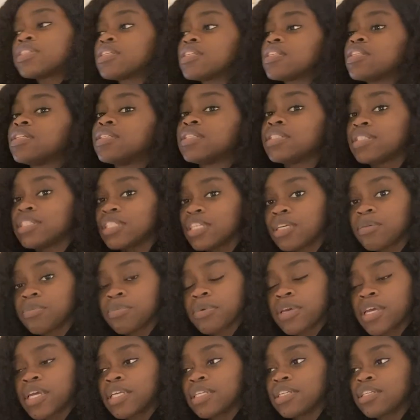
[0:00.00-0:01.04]
the deep
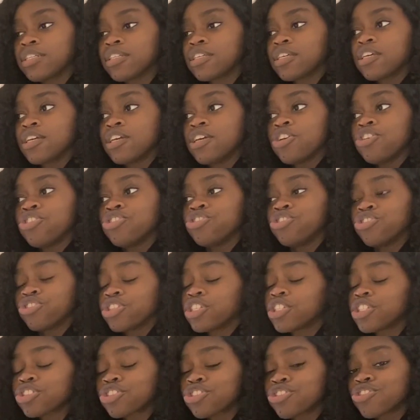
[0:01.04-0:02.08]
end, you're
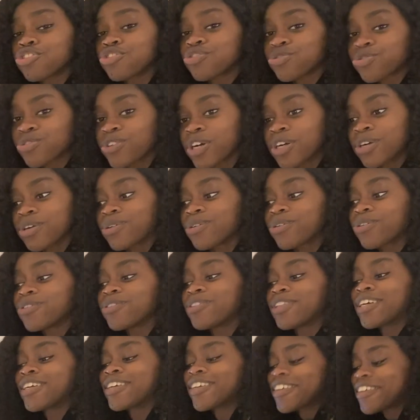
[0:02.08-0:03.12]
gonna struggle.
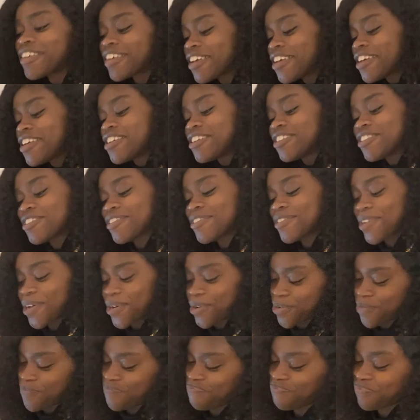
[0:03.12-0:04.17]

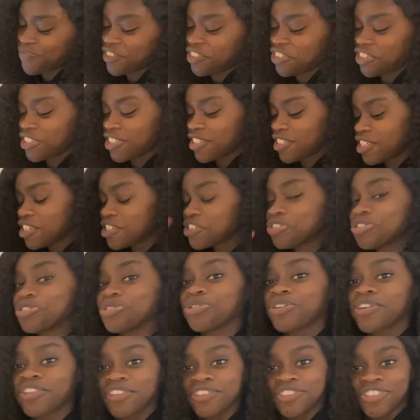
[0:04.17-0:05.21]
So just enjoy
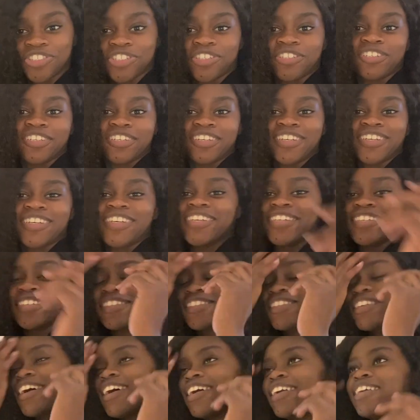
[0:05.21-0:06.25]
the journey is,
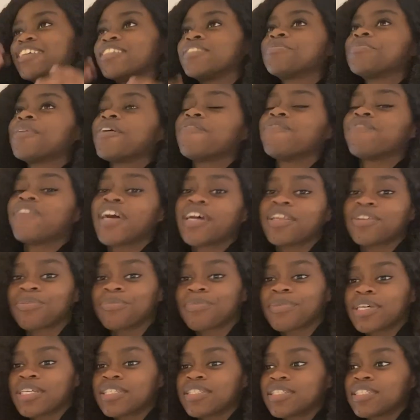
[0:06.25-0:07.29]
I guess, my final
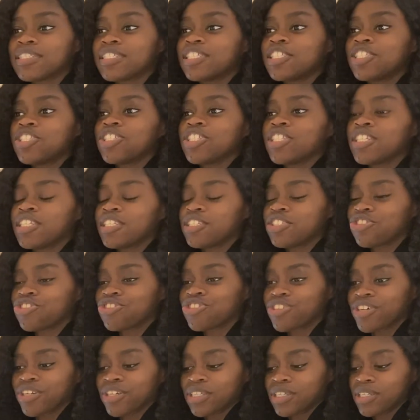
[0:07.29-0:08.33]
message in
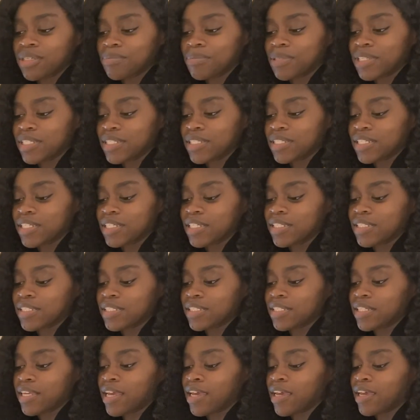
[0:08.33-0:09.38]
starting a business.
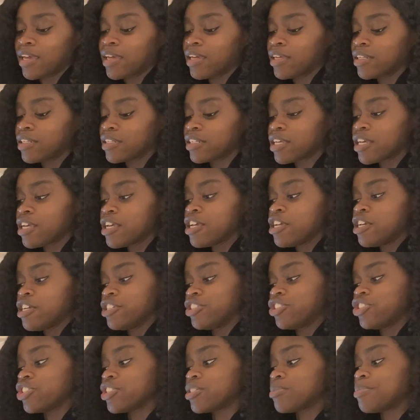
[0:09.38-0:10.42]
And
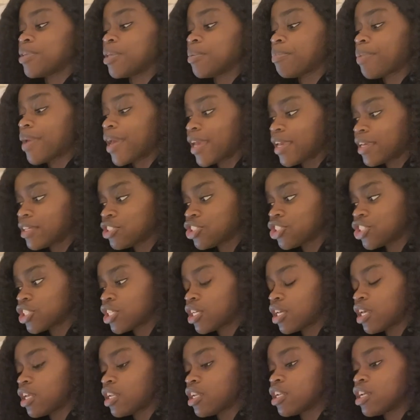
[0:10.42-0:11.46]
just be
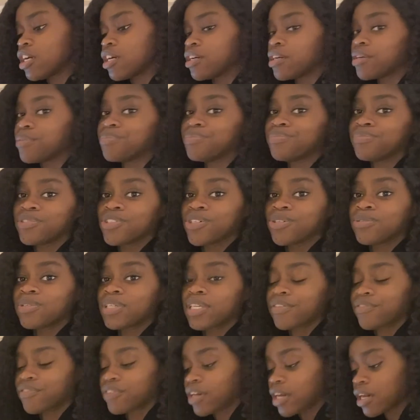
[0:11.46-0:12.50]
patient, don't
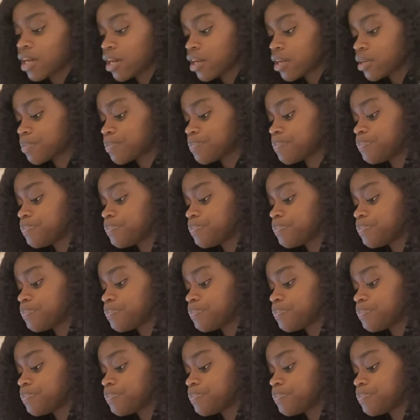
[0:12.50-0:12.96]
give up,